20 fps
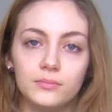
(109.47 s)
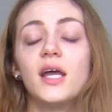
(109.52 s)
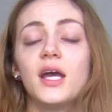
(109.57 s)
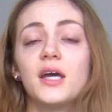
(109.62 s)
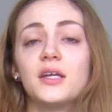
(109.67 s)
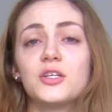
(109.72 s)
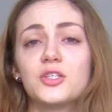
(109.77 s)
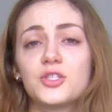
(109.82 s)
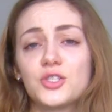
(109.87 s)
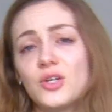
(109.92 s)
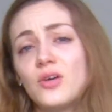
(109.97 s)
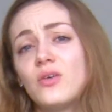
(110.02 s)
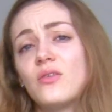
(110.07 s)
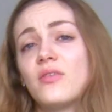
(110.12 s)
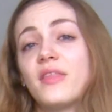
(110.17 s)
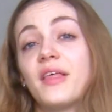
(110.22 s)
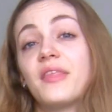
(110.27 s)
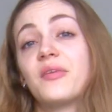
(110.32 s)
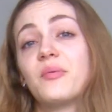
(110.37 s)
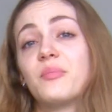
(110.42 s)
And it
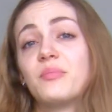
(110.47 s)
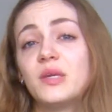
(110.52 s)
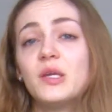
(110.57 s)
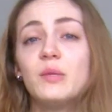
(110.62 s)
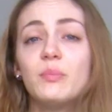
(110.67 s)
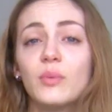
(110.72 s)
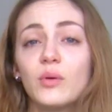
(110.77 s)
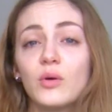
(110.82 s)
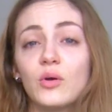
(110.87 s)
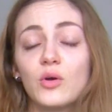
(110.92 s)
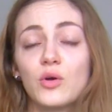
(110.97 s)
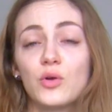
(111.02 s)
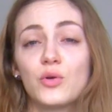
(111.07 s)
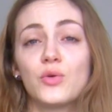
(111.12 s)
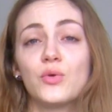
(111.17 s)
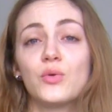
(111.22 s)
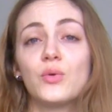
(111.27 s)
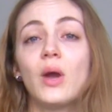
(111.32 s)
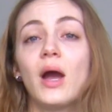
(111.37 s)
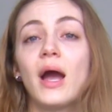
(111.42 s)
showed that the people
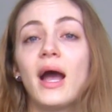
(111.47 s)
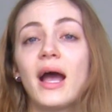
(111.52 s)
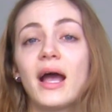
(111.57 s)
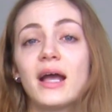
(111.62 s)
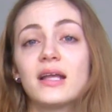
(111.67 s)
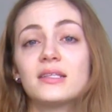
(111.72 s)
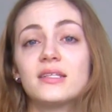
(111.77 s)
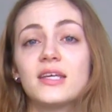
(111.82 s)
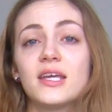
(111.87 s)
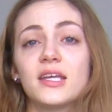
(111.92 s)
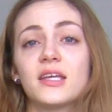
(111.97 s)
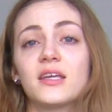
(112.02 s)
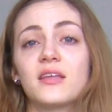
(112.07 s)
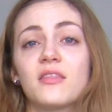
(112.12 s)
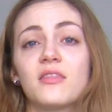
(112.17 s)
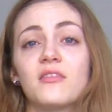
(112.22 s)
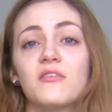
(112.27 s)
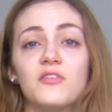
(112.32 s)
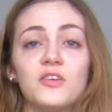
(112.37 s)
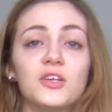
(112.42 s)
who had
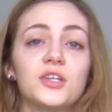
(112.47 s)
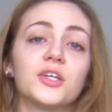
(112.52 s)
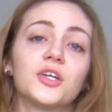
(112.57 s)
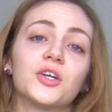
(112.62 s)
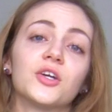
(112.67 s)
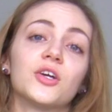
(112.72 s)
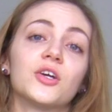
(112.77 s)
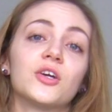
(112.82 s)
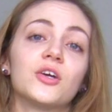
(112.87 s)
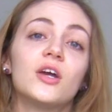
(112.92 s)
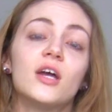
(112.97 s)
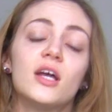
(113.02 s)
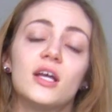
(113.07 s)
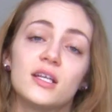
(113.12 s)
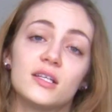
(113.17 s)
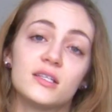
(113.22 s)
taken the vinegar